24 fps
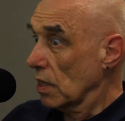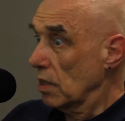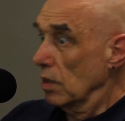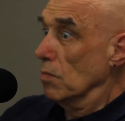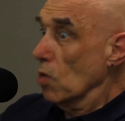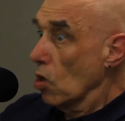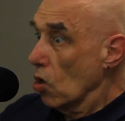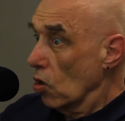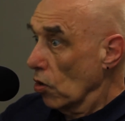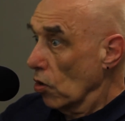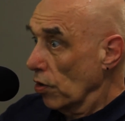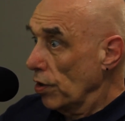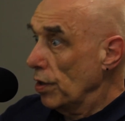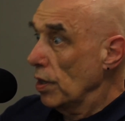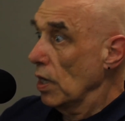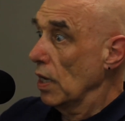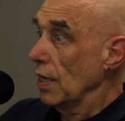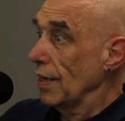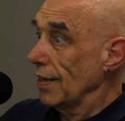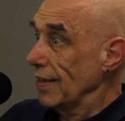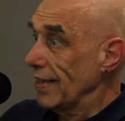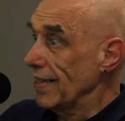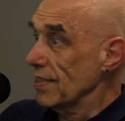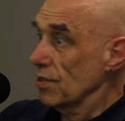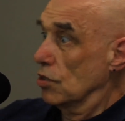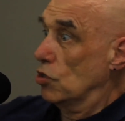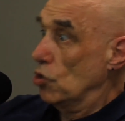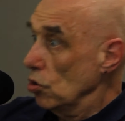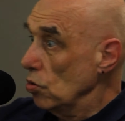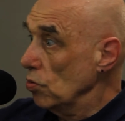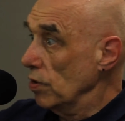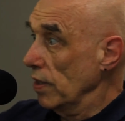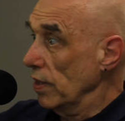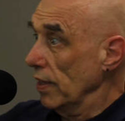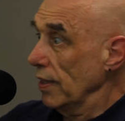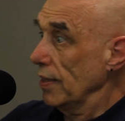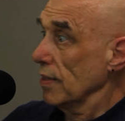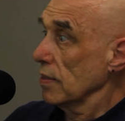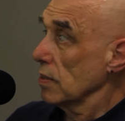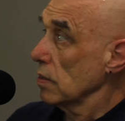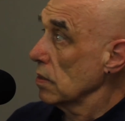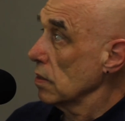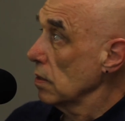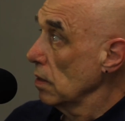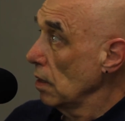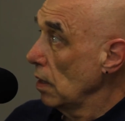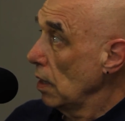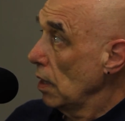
Come on, let's do this.